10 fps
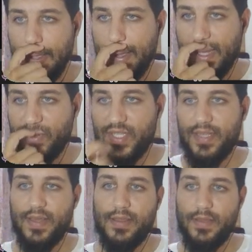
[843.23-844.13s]
and you see
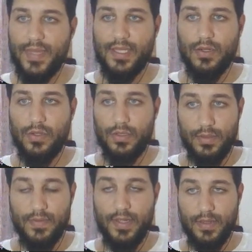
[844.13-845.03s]
that the
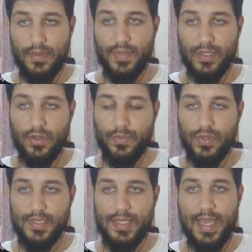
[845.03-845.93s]
meta
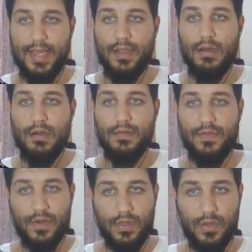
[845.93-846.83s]
robots tag are
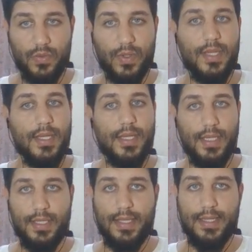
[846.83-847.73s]
follow
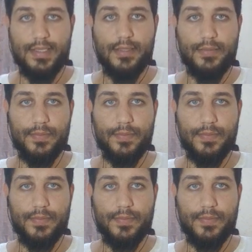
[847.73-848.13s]
indexed.